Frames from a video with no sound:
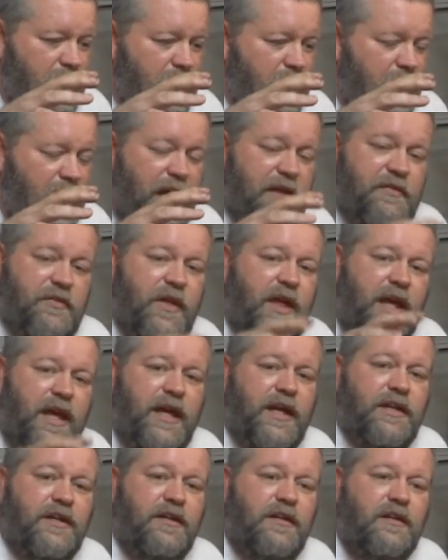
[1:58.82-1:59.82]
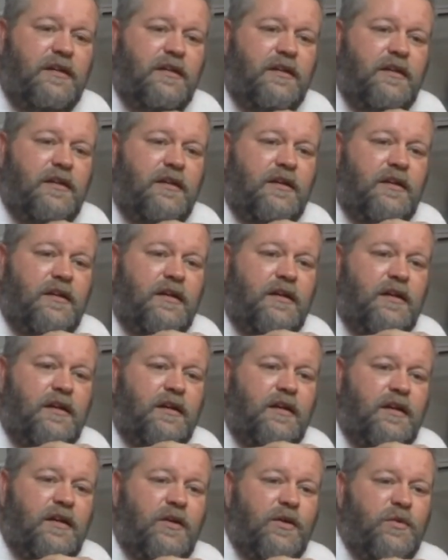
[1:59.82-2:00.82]
I then
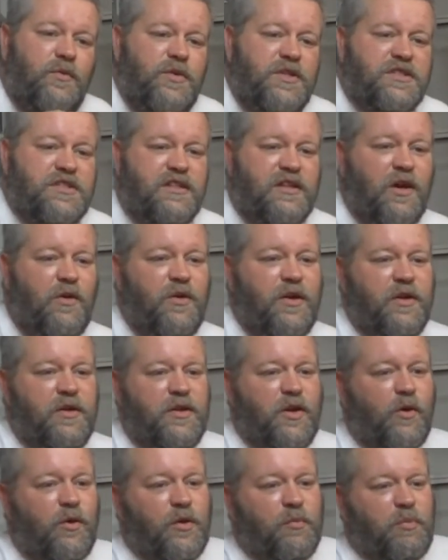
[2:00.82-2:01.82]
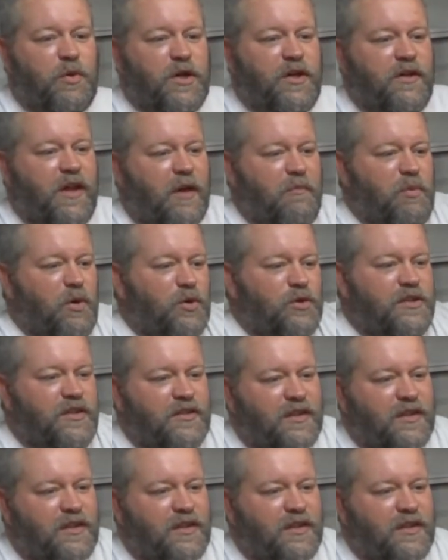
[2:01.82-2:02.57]
was going to put it, I pulled in the